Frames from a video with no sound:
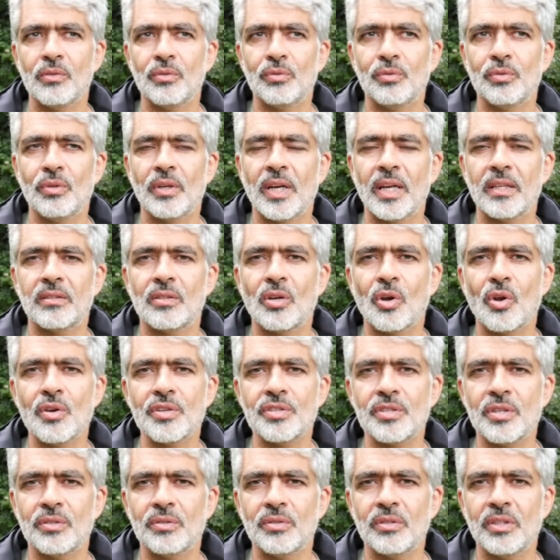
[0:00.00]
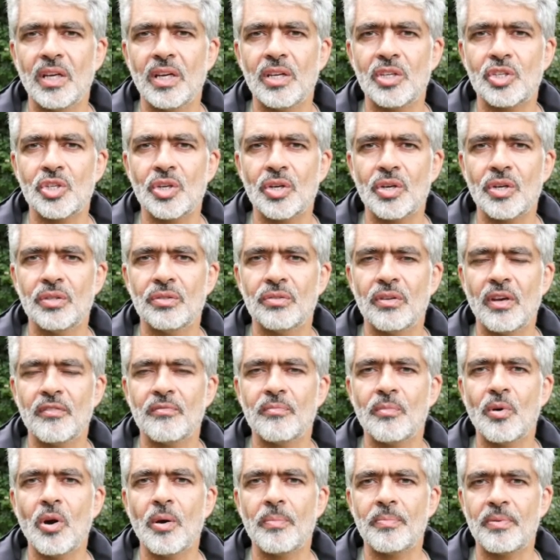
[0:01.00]
to get closer to nature, to have
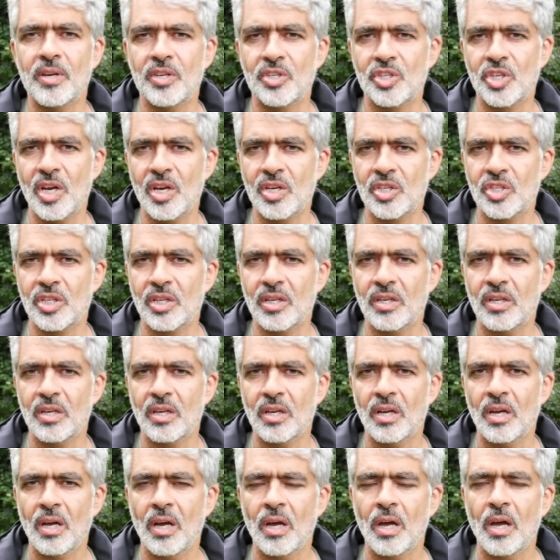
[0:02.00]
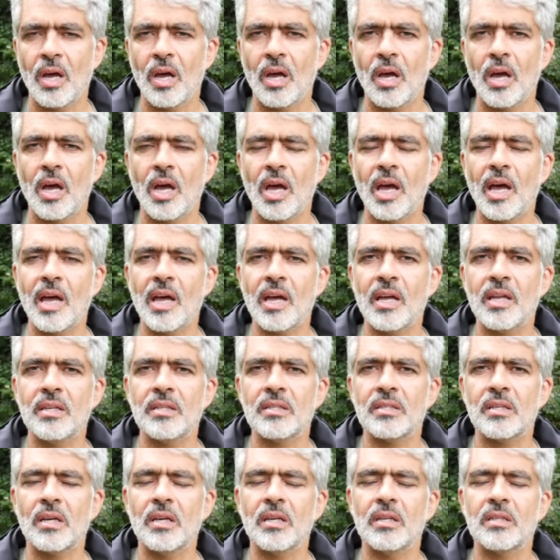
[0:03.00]
more appreciation,
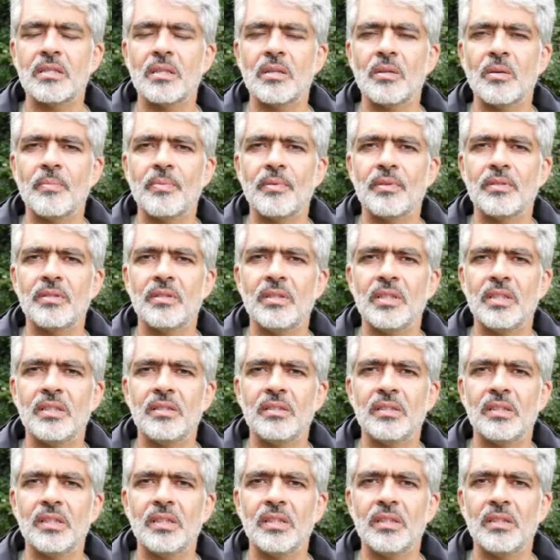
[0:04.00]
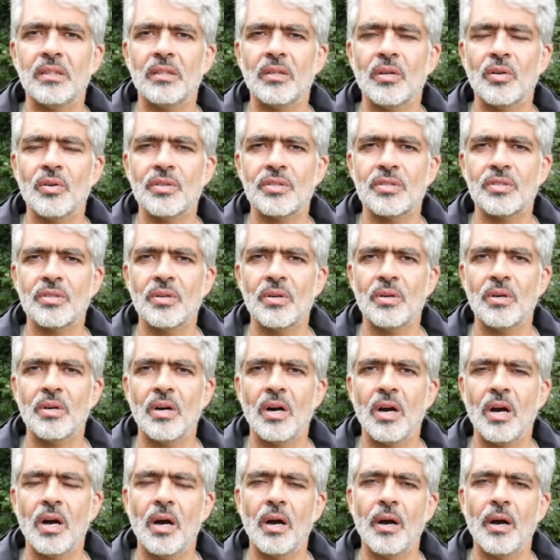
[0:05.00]
and it's an opportunity also